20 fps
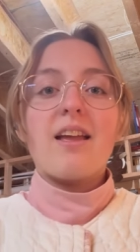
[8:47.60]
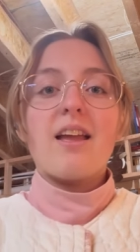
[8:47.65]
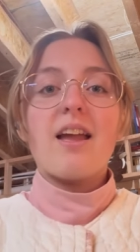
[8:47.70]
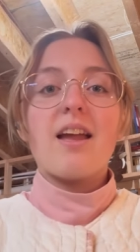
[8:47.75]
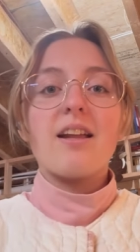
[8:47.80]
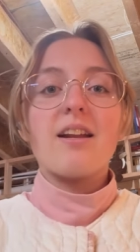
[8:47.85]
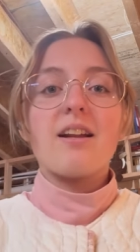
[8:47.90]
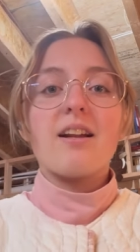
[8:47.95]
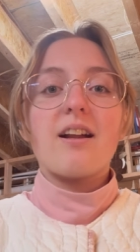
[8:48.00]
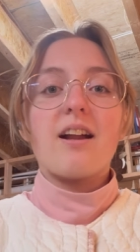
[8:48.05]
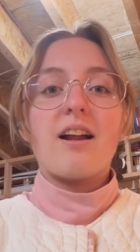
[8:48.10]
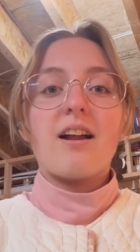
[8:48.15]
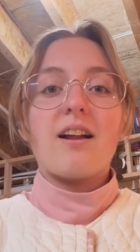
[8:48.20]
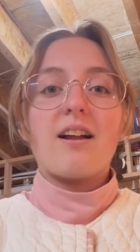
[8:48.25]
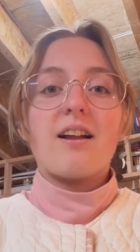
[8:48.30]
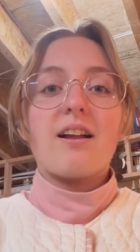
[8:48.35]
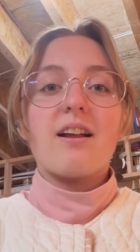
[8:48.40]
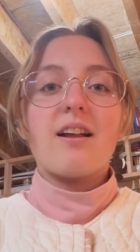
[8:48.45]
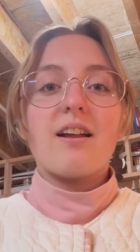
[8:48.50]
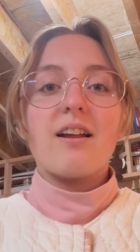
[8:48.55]
And uh,
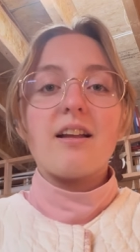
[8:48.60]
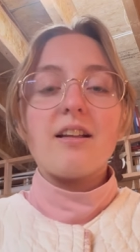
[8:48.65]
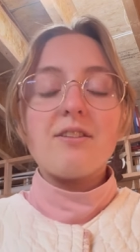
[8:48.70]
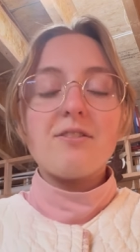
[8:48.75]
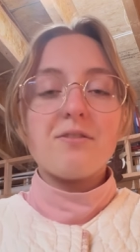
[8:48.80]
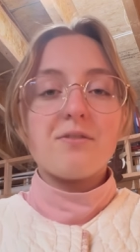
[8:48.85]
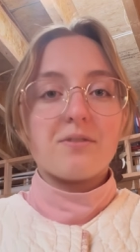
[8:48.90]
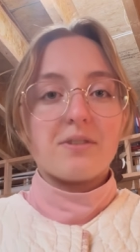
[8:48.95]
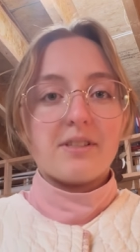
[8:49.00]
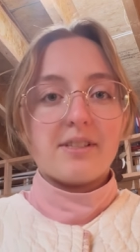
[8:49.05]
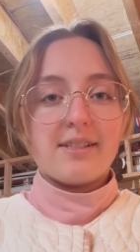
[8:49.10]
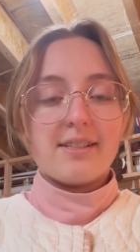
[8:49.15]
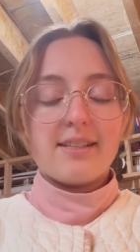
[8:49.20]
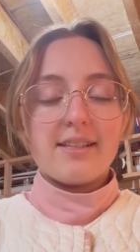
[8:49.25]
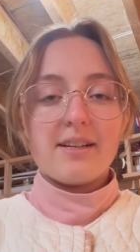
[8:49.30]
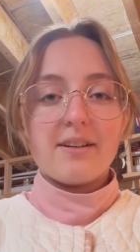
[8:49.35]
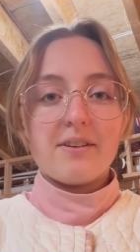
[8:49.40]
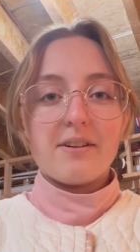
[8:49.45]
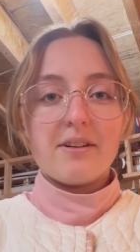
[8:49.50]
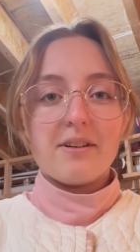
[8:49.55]
it's freezing
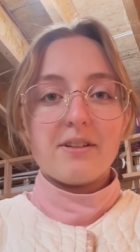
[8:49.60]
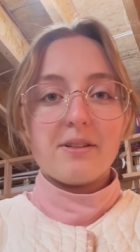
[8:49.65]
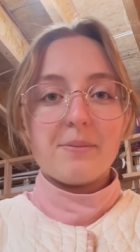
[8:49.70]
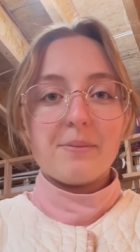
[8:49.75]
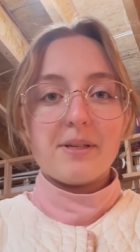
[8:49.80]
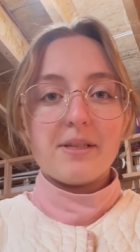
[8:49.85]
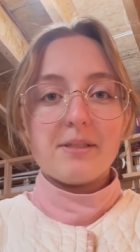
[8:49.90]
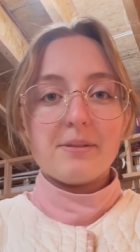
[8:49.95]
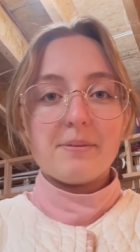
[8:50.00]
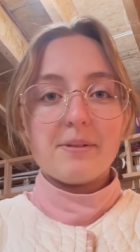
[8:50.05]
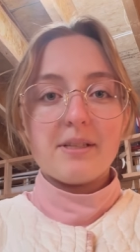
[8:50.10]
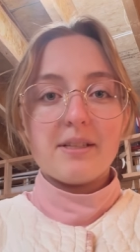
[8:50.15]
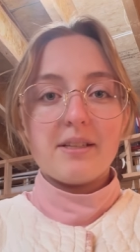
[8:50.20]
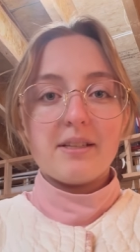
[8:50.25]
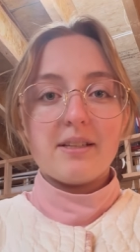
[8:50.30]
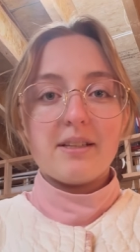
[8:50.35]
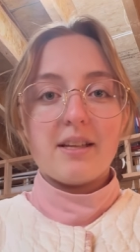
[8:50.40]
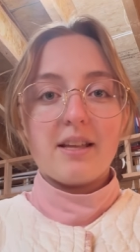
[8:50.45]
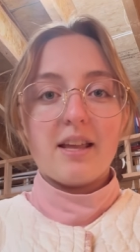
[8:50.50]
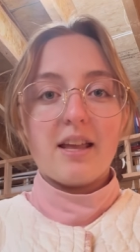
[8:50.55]
down here in the basement,
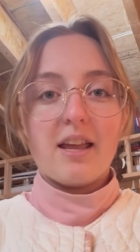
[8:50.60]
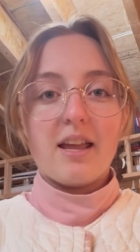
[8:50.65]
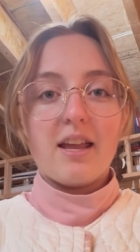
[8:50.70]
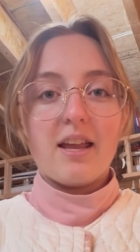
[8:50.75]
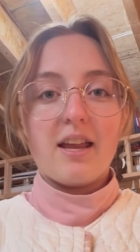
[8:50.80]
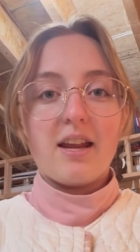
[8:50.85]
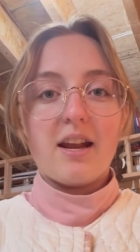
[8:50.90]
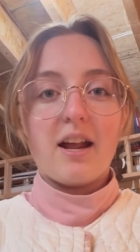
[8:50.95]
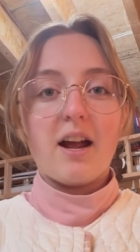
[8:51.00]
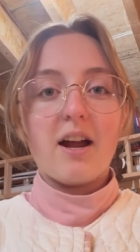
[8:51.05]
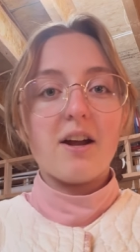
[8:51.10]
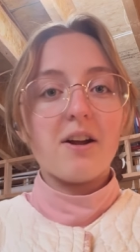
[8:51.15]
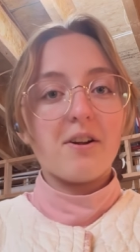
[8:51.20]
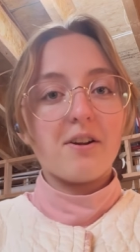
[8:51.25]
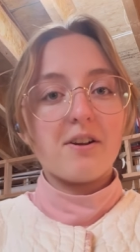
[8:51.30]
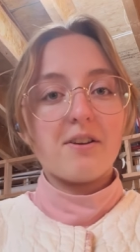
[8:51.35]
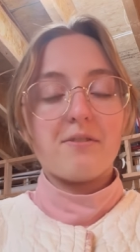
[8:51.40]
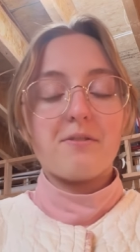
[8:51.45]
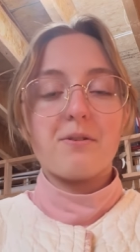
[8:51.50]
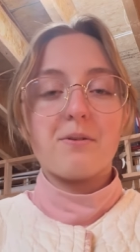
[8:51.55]
and I
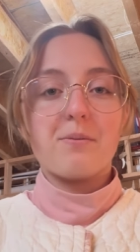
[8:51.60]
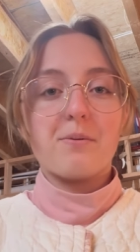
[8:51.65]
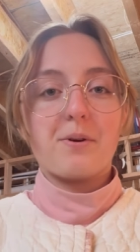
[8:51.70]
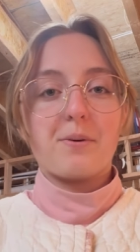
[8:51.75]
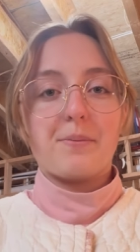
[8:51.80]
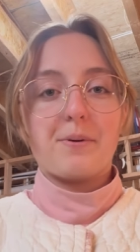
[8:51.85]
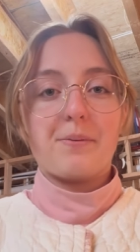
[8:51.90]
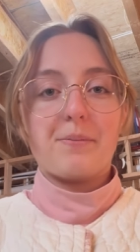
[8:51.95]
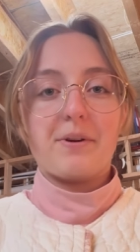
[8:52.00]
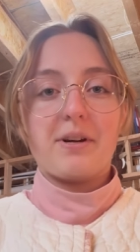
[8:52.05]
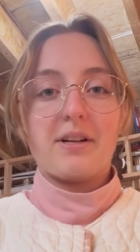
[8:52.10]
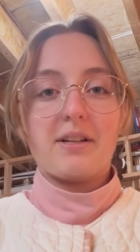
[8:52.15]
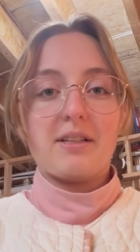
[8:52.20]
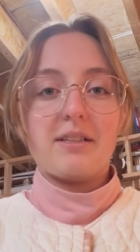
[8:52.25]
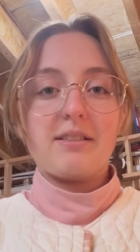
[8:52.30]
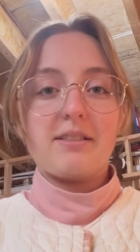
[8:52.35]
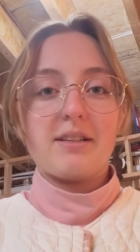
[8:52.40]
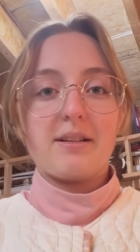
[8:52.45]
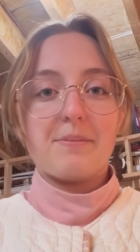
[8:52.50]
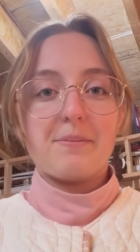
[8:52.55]
already feel warmer wearing
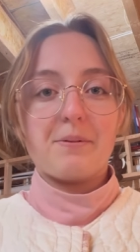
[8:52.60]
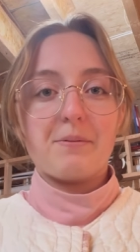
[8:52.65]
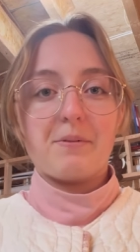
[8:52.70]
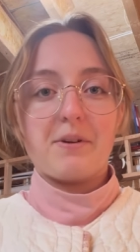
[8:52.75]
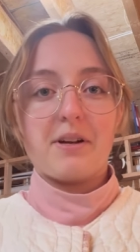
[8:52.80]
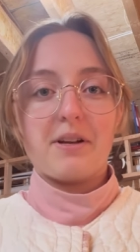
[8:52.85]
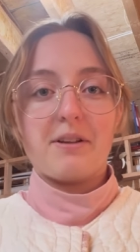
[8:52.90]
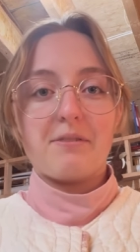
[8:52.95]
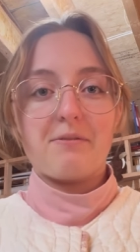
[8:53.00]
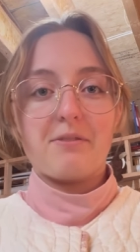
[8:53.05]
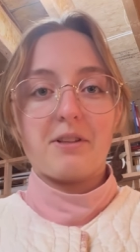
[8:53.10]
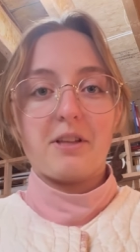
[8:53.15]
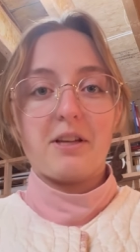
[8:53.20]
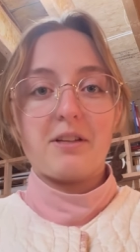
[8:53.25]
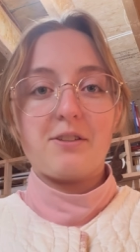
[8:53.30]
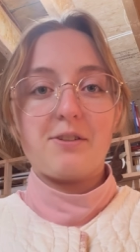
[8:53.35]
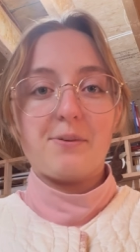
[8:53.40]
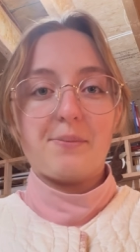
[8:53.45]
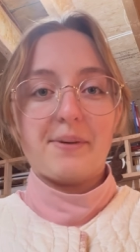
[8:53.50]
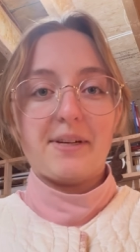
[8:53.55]
this, and I've been wearing it for like
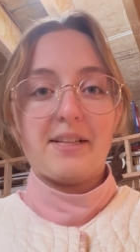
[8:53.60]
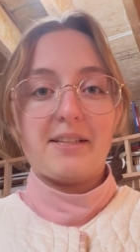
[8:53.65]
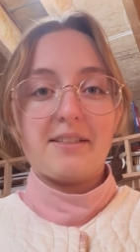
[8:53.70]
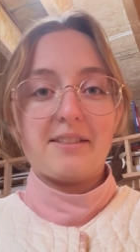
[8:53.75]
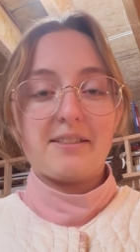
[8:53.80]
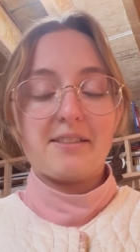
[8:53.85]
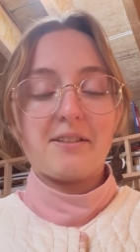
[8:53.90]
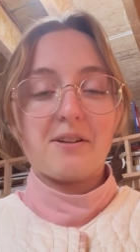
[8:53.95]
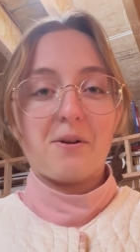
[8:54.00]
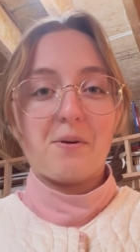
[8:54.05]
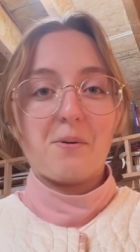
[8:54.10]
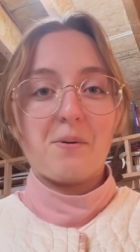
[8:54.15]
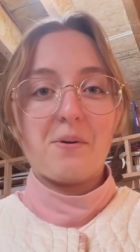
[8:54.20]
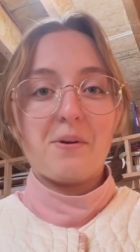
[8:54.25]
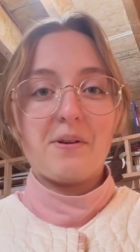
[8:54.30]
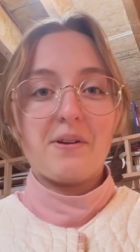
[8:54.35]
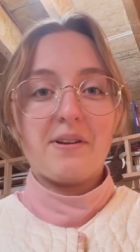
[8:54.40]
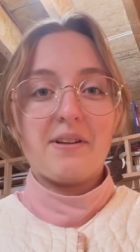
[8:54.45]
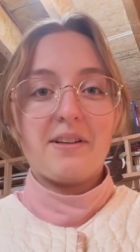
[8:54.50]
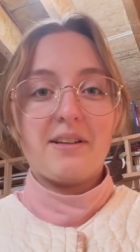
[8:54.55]
two minutes, so
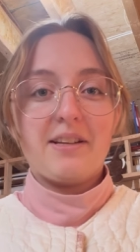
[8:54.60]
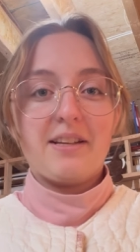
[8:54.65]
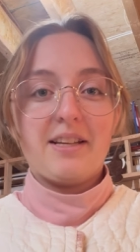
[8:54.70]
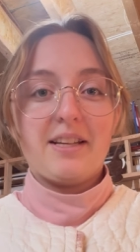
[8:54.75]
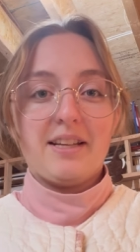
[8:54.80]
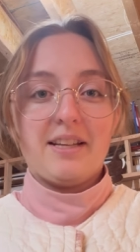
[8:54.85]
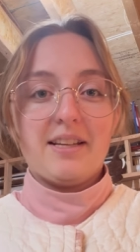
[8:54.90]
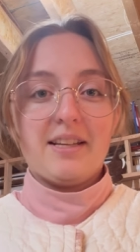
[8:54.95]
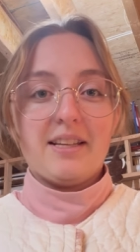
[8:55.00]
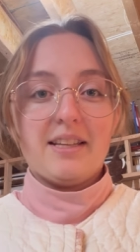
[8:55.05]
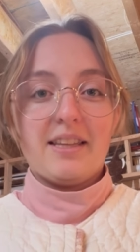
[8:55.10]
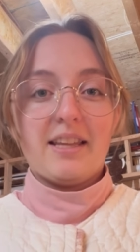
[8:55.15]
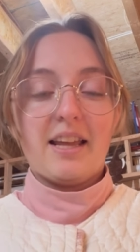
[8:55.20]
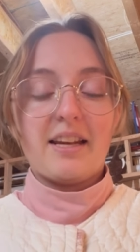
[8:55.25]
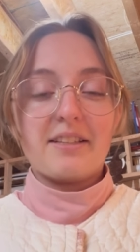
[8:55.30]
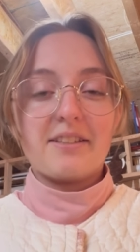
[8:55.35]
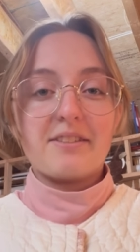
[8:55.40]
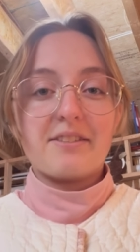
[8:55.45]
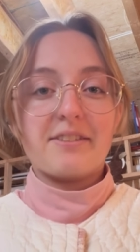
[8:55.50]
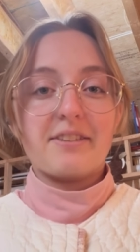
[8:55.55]
that
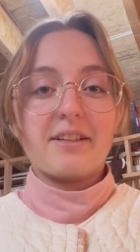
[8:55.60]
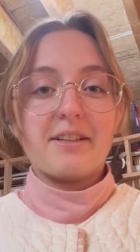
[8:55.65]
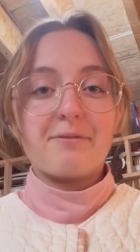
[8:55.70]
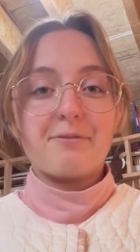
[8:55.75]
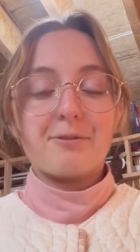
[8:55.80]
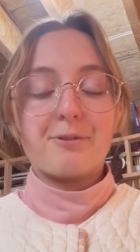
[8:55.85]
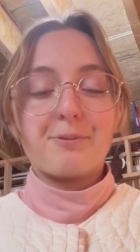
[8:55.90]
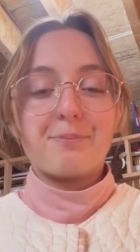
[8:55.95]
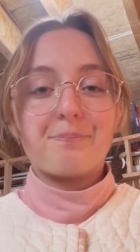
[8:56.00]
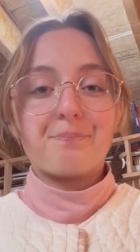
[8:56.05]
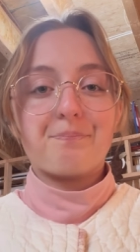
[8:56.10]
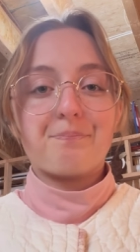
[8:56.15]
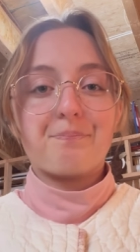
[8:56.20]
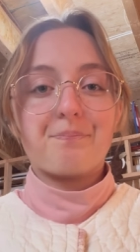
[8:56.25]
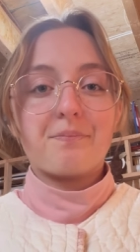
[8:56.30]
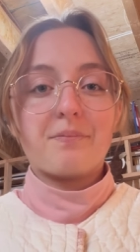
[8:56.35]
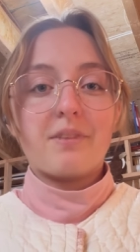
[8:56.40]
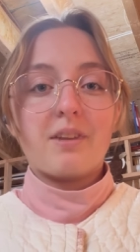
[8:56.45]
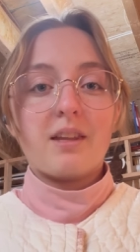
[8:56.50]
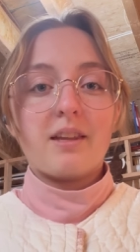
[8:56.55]
is delightful.
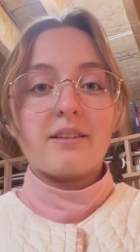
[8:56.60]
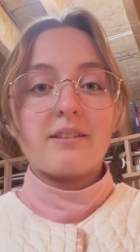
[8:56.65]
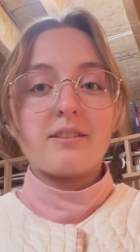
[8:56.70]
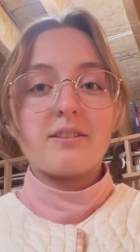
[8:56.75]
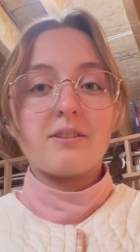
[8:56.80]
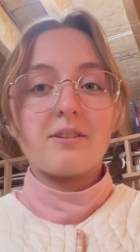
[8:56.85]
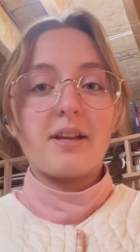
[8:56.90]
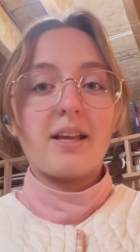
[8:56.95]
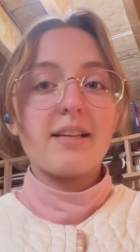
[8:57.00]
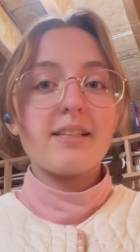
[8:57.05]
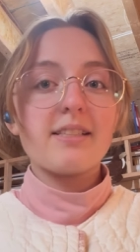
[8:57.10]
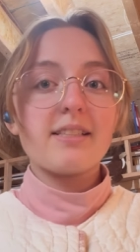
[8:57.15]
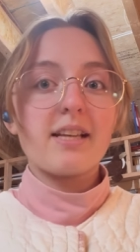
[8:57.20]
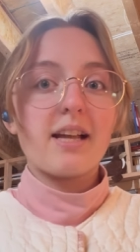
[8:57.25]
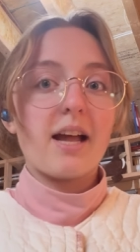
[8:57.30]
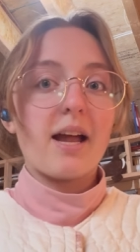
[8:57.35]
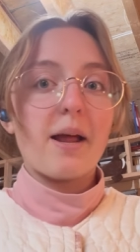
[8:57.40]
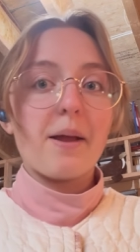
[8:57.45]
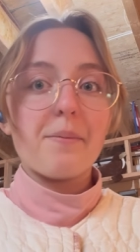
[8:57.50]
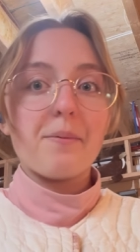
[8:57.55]
So next,
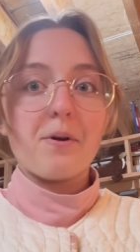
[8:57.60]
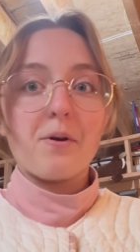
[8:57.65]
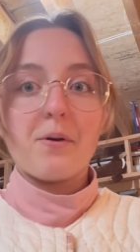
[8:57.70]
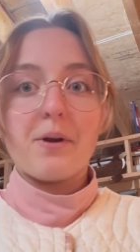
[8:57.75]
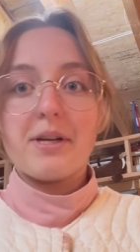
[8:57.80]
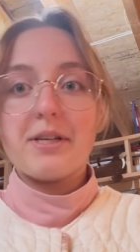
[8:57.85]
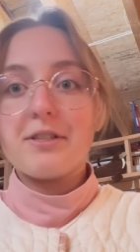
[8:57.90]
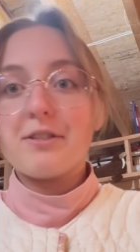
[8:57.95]
I'm going